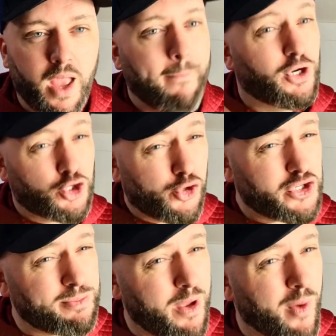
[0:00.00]
But
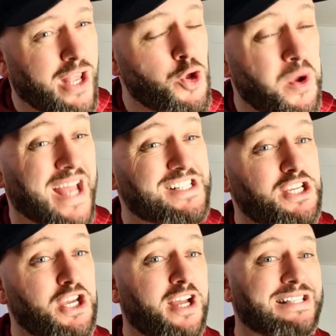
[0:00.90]
trust me, when you get
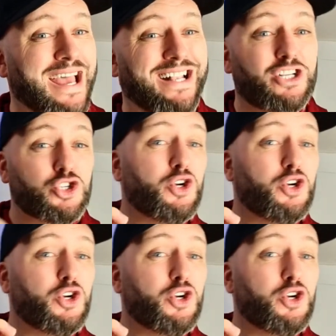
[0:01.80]
to year 10,